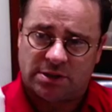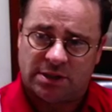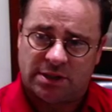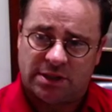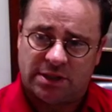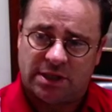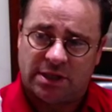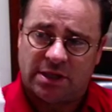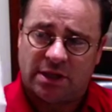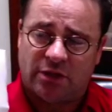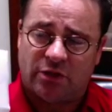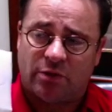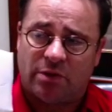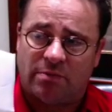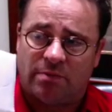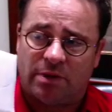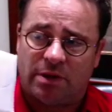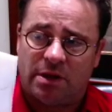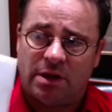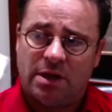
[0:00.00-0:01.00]
I need to get another
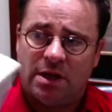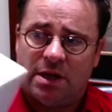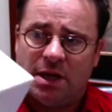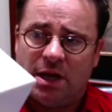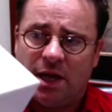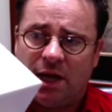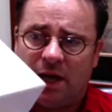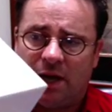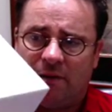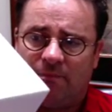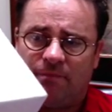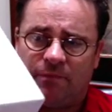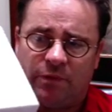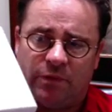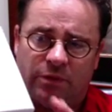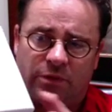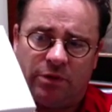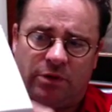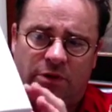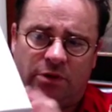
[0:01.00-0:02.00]
one, but
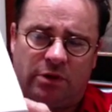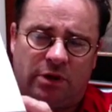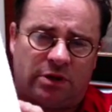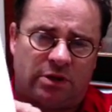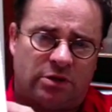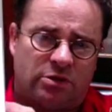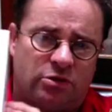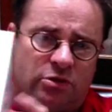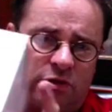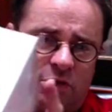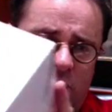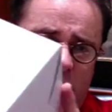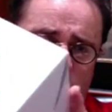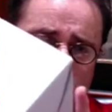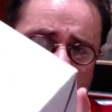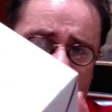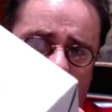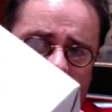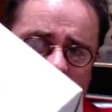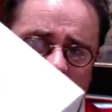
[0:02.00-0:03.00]
at the $2
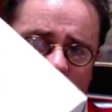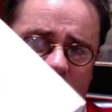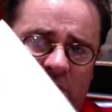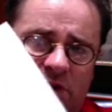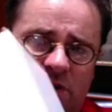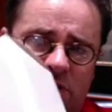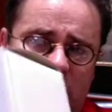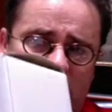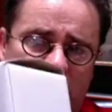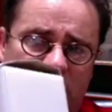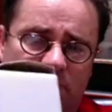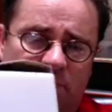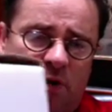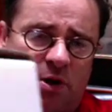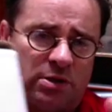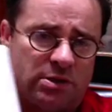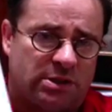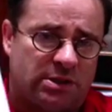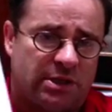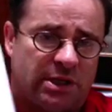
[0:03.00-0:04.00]
shop they have nice sized
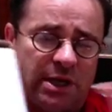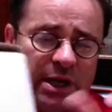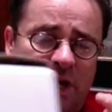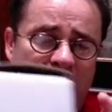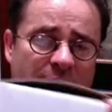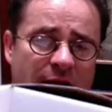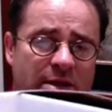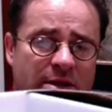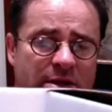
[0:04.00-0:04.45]
boxes that are